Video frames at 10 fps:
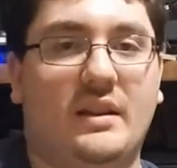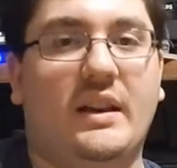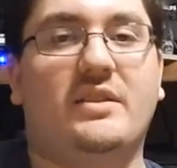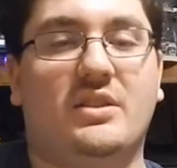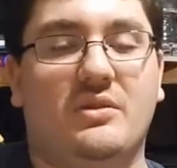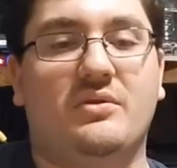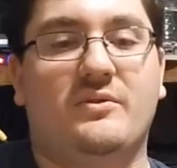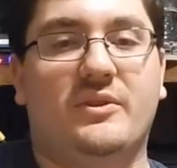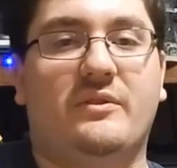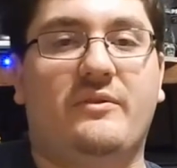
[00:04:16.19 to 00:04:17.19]

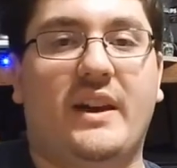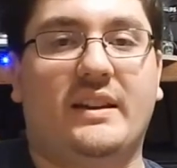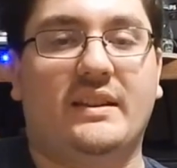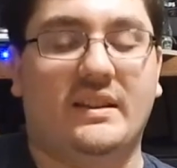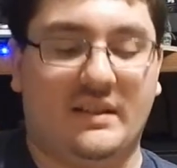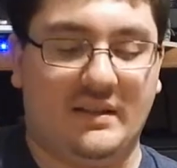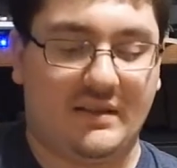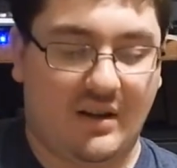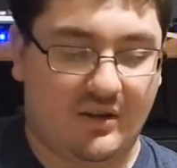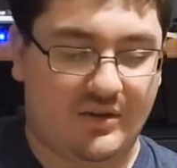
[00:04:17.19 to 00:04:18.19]
excused for the fact that it
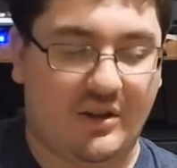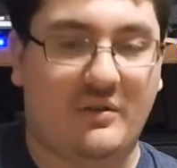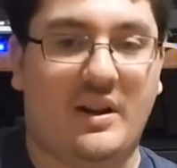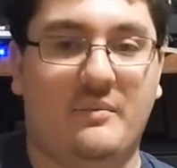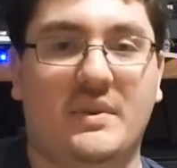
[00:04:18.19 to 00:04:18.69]
is also